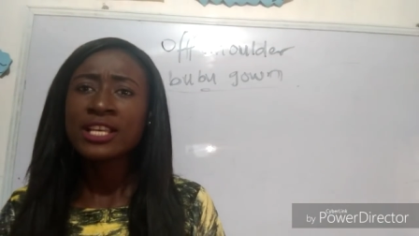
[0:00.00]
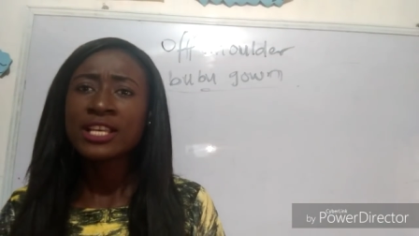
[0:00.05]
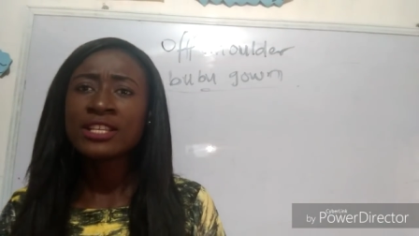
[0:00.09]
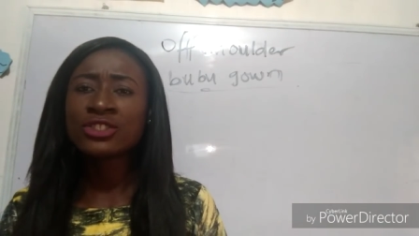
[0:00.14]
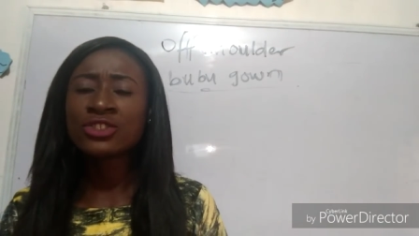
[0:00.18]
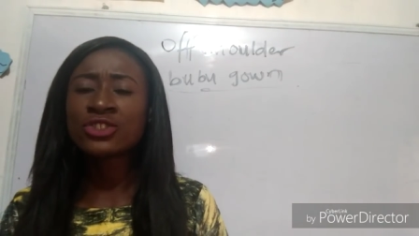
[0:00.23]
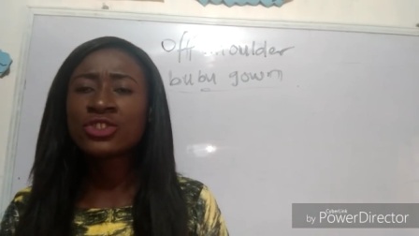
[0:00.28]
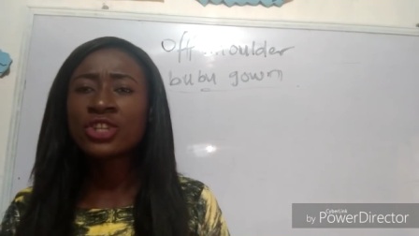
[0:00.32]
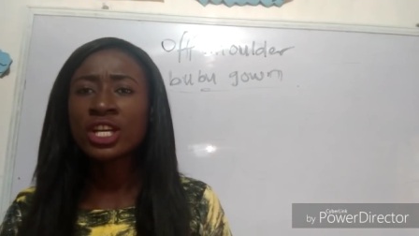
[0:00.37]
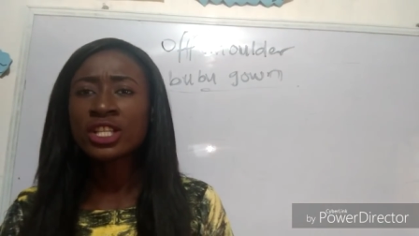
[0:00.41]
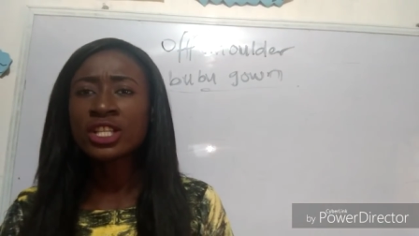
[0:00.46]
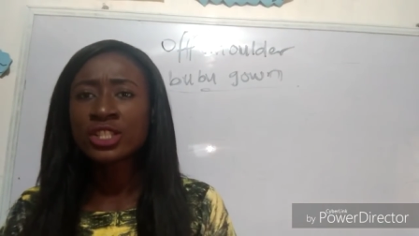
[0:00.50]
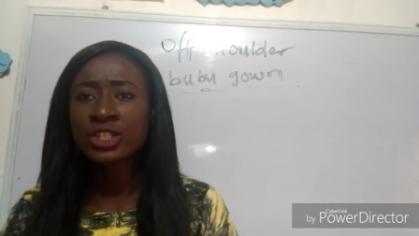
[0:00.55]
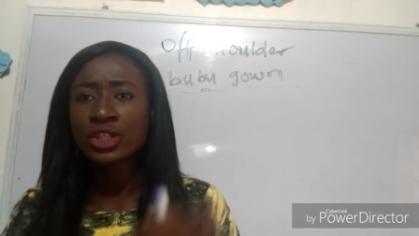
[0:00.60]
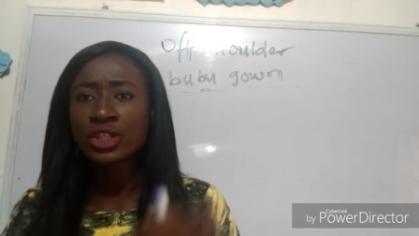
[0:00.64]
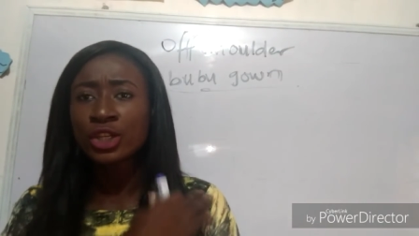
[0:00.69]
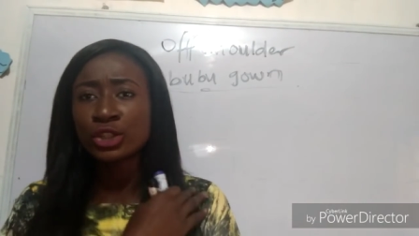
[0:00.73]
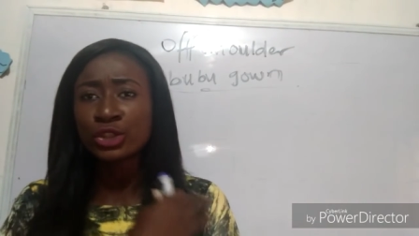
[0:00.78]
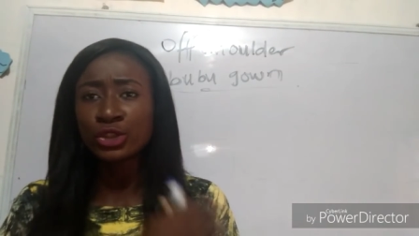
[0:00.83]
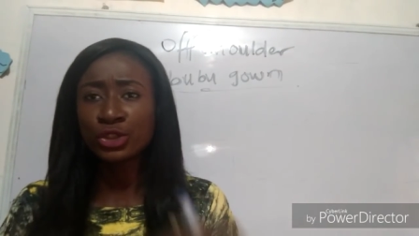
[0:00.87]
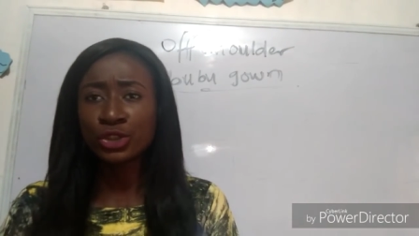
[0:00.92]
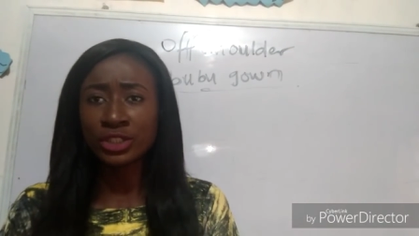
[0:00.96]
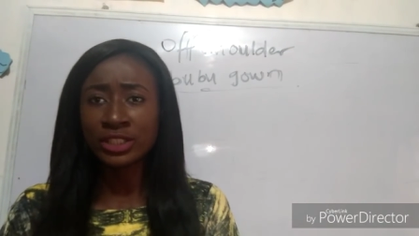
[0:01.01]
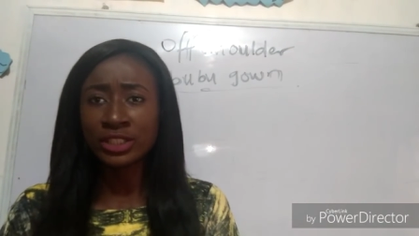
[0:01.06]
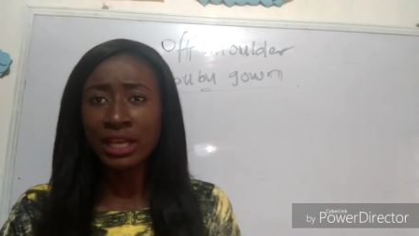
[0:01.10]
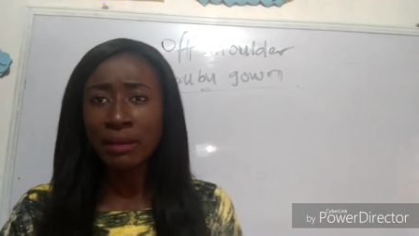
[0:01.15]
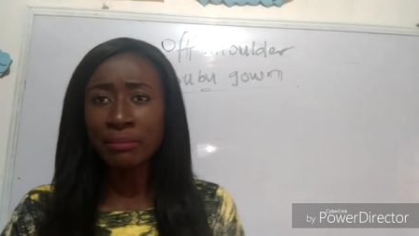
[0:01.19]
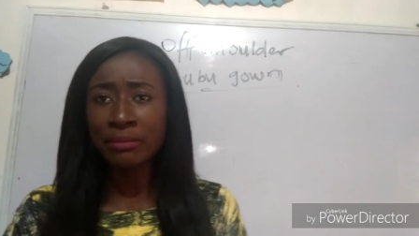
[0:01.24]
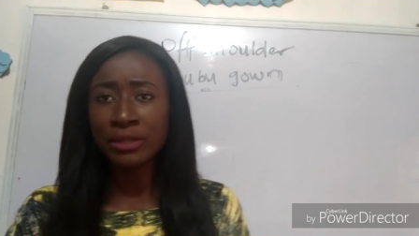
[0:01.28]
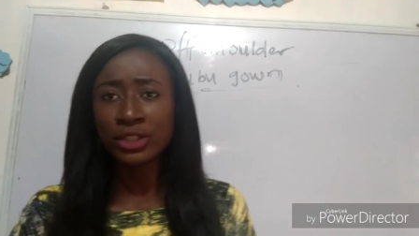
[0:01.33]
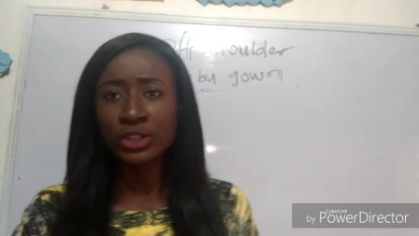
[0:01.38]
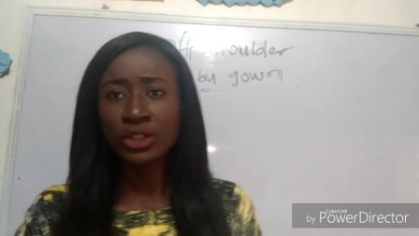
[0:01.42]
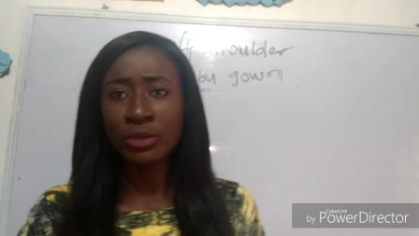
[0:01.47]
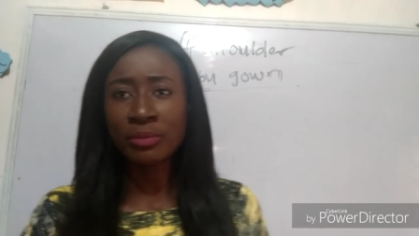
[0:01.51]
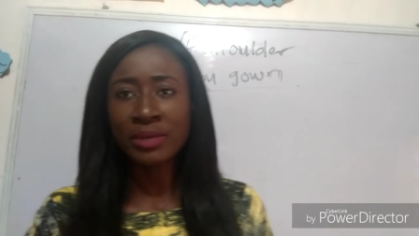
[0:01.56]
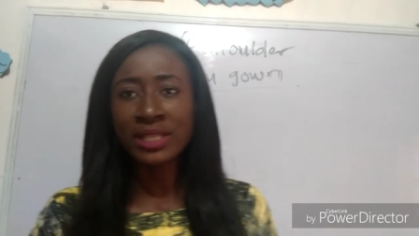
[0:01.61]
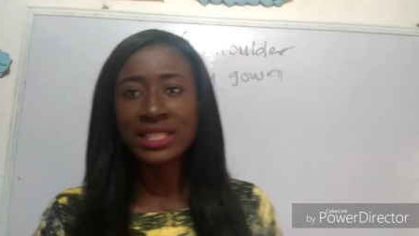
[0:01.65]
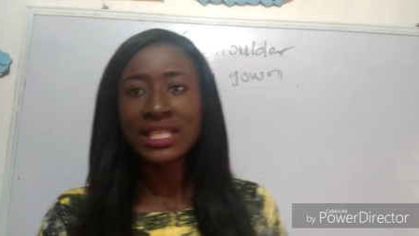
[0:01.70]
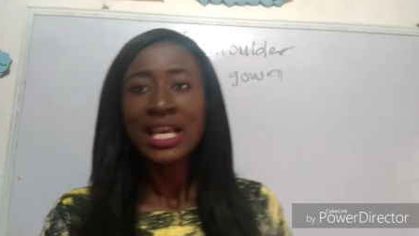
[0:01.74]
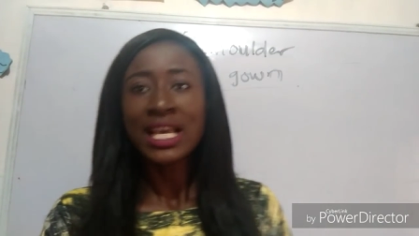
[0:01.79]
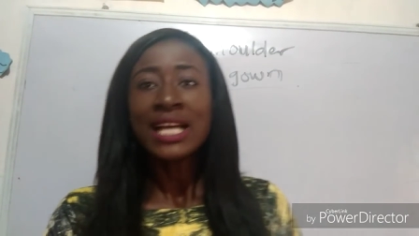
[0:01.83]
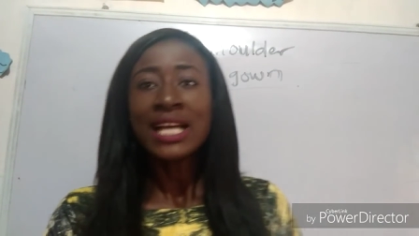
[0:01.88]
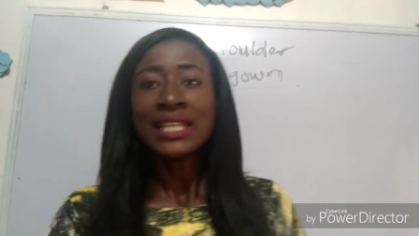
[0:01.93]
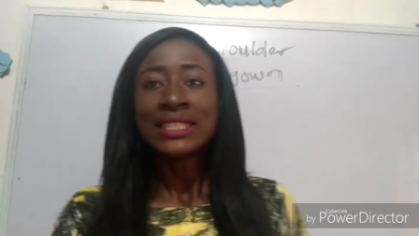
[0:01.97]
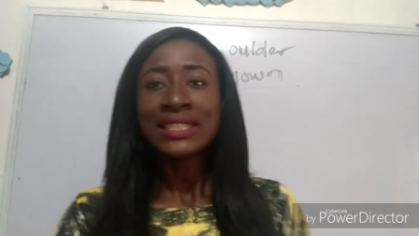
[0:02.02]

is just your shoulder measurement.